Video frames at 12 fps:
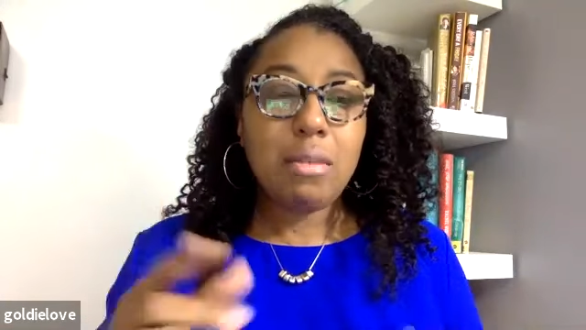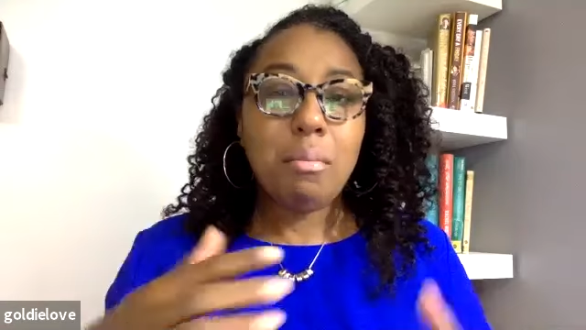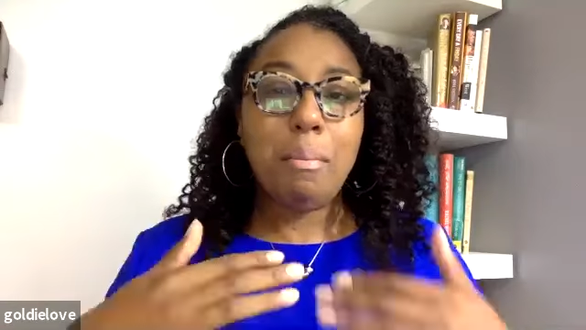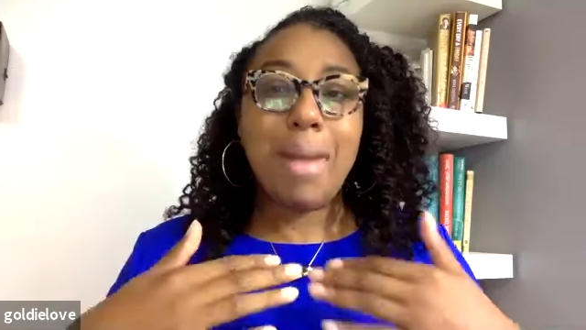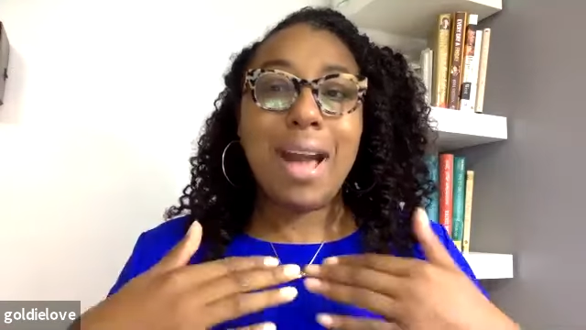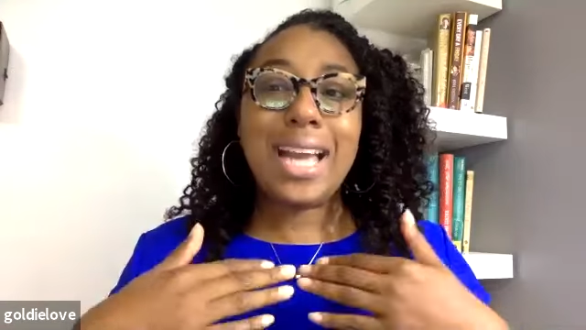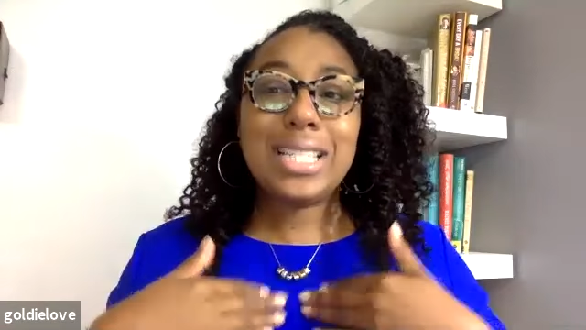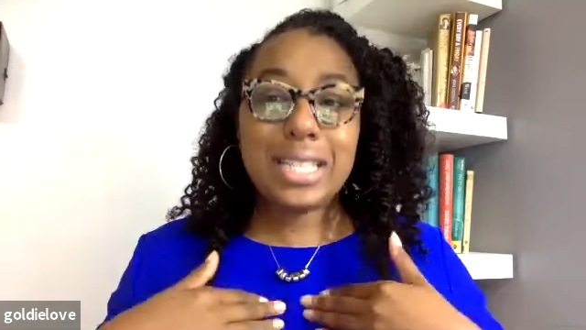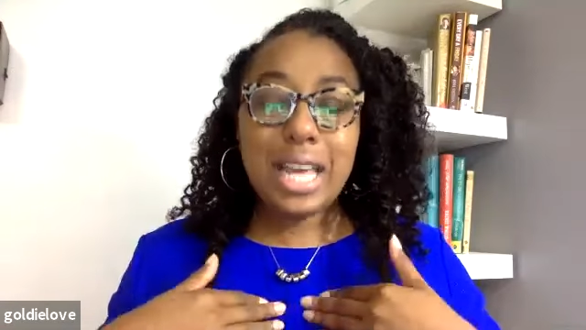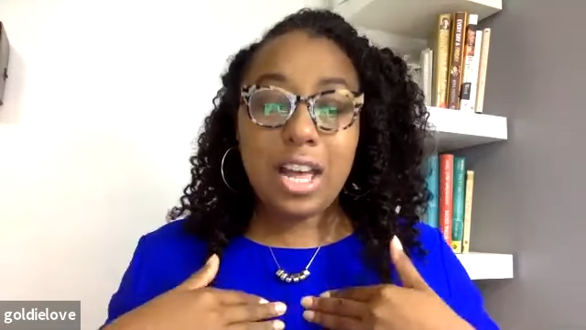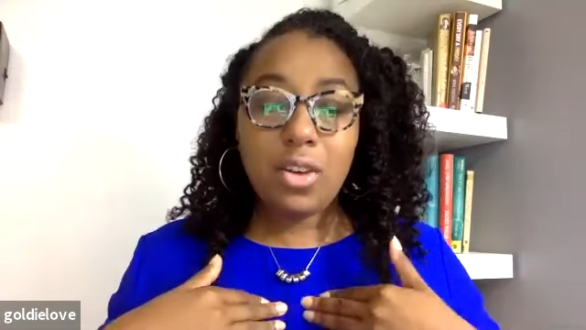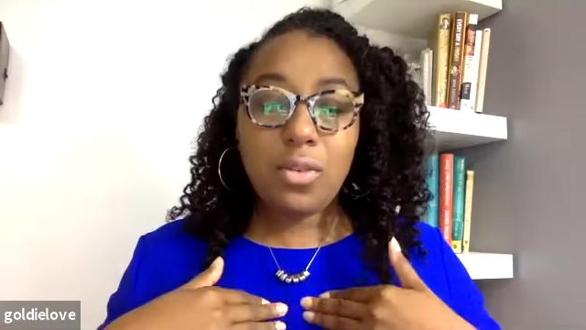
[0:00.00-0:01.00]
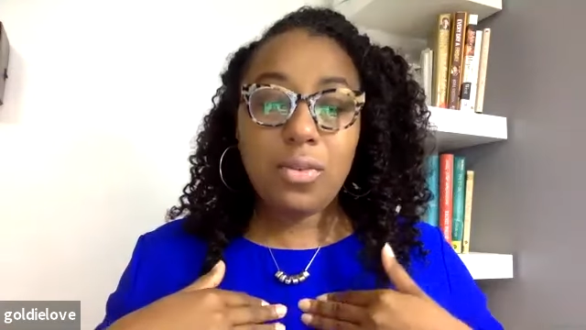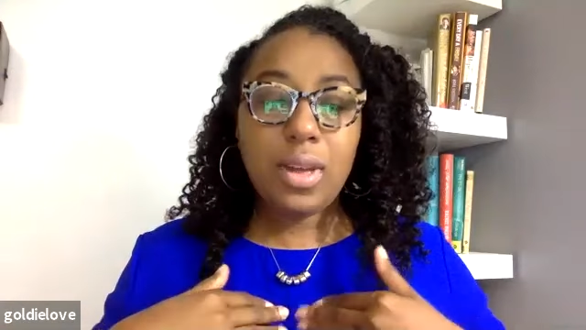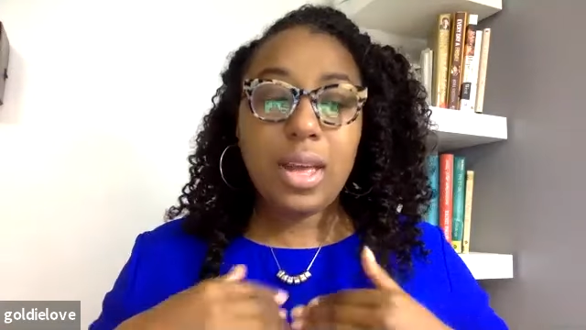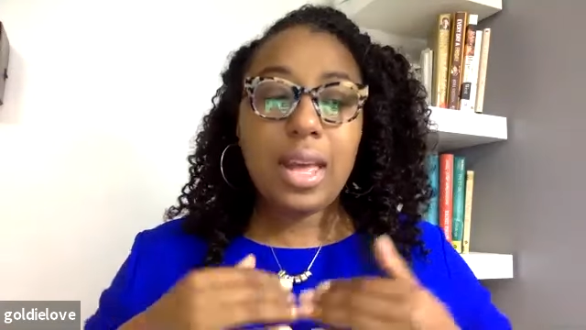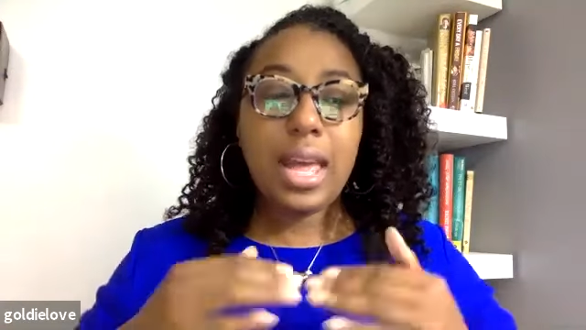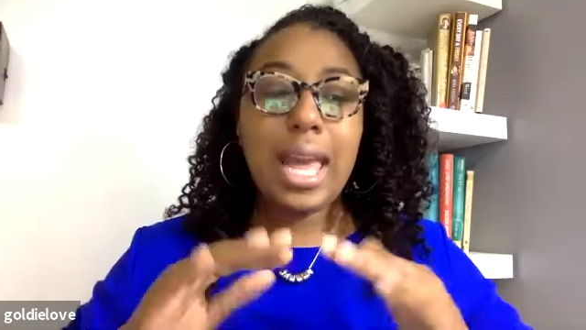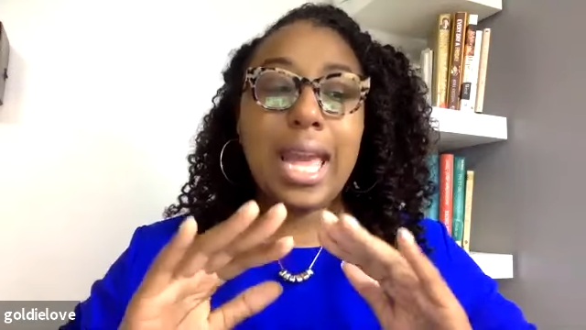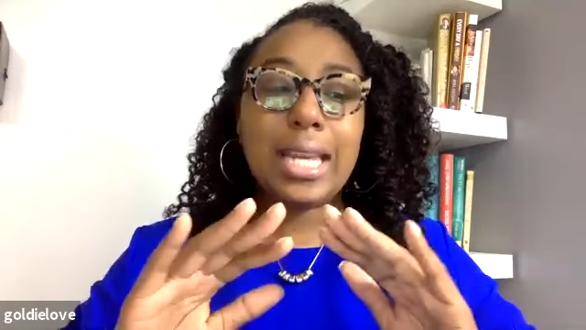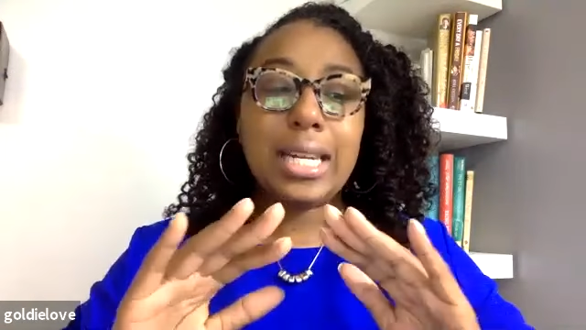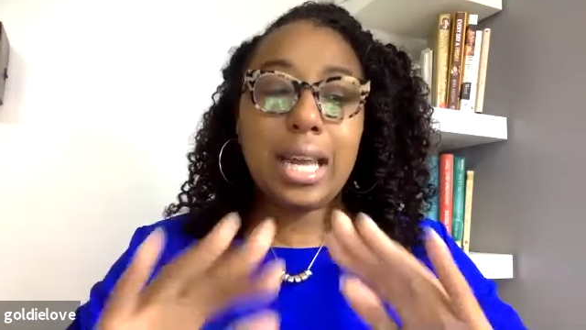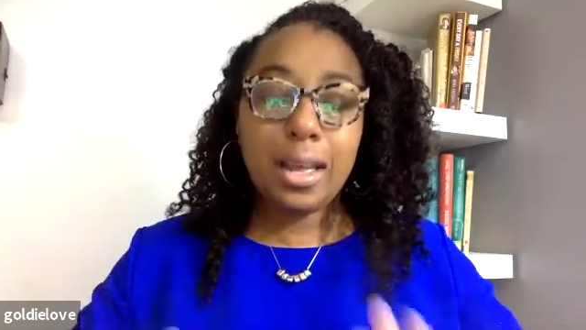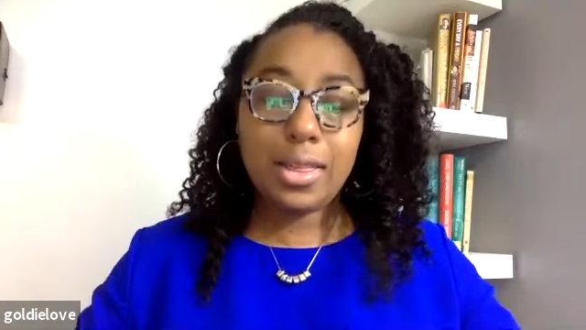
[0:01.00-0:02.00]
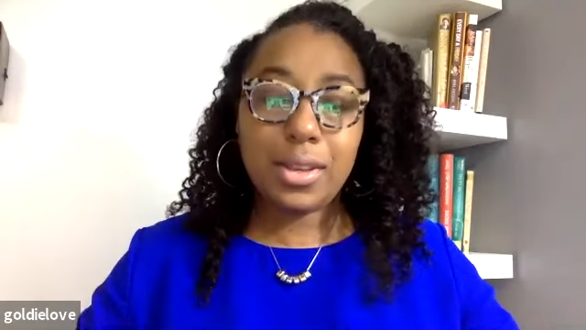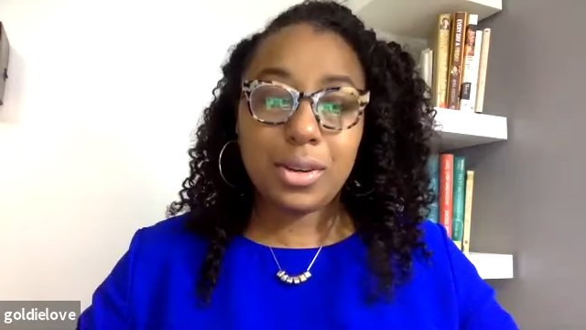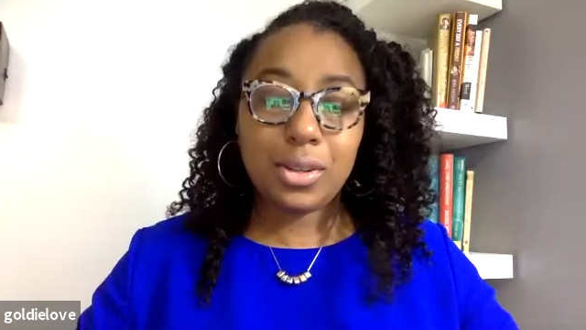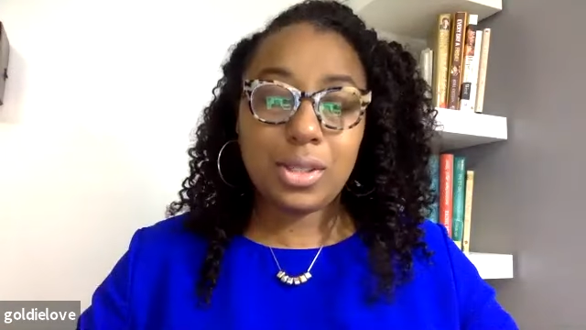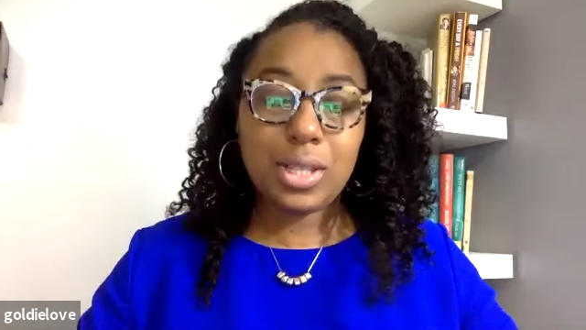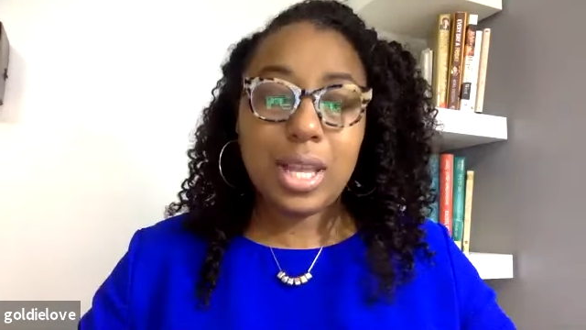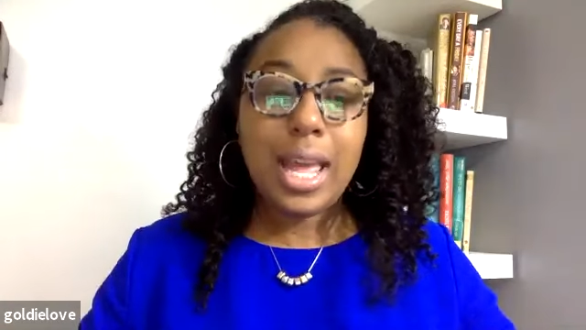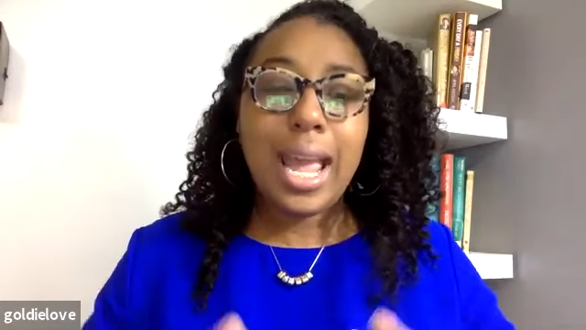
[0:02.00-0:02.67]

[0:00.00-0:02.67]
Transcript: myself and others.